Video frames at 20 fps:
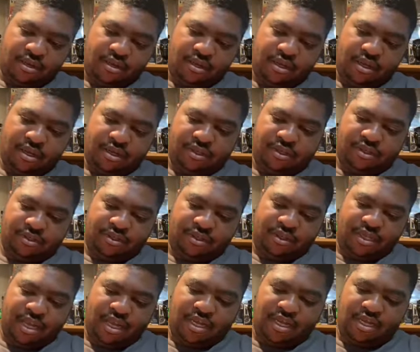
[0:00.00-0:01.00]
Has a little
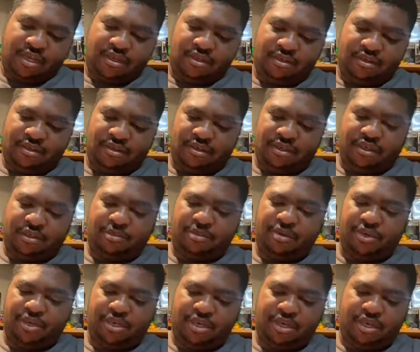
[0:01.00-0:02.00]
socket. Just
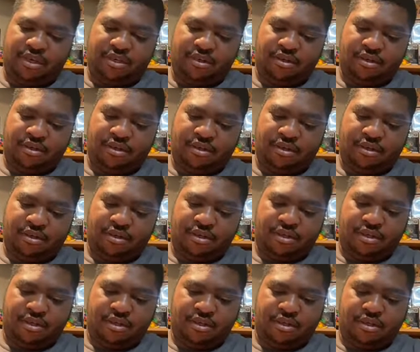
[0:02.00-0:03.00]
push in.
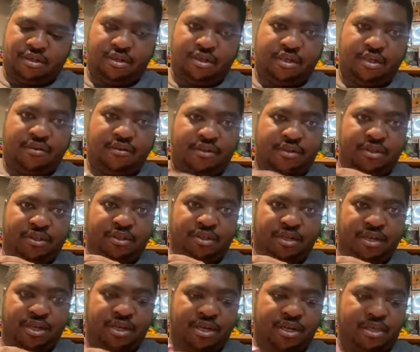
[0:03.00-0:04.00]
Give a little
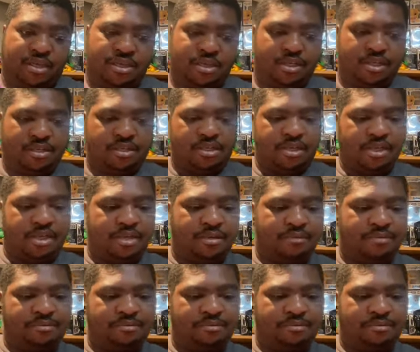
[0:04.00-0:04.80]
tug. It's in.